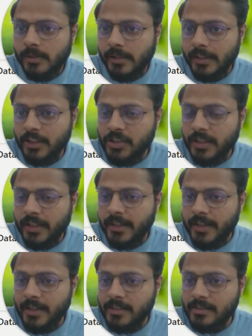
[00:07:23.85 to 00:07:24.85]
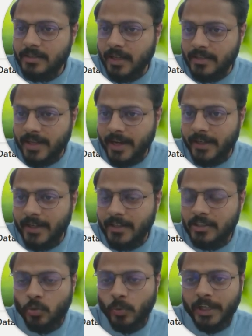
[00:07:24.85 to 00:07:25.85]
Initially it is assigned as
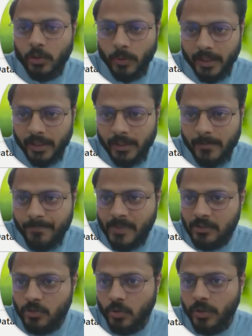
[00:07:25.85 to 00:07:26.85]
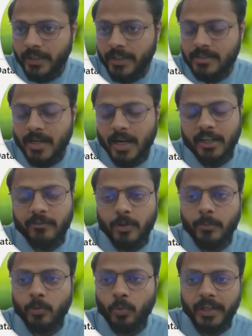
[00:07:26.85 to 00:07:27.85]
2020, so it is starting
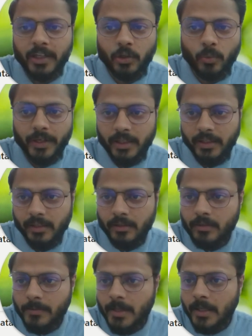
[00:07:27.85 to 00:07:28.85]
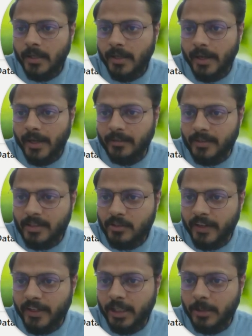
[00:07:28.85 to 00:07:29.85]
from 2020 year, and this
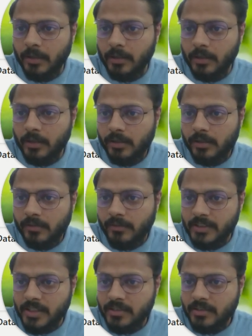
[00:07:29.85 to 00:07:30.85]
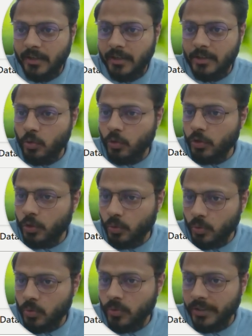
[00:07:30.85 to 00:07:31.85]
variable which is underscore
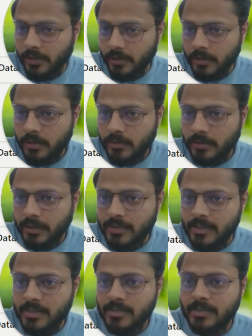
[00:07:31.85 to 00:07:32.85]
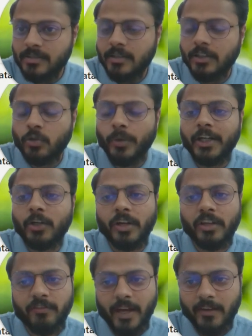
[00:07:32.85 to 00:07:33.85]
to year, this is
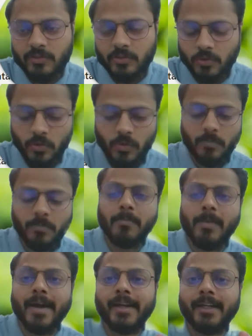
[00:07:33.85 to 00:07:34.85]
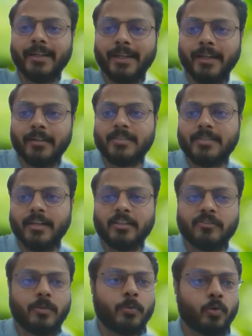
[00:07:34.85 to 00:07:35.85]
2025. So my data set is
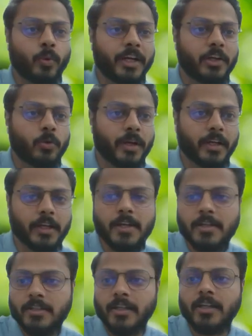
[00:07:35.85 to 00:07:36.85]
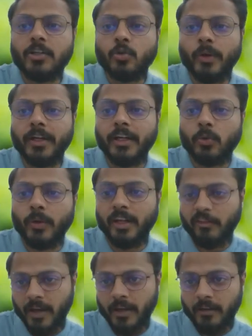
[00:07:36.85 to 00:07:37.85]
from 2020 till
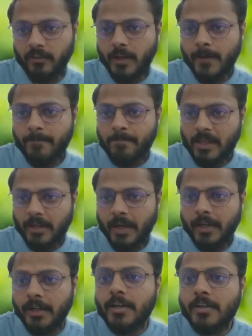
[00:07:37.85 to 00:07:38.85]
2025, right?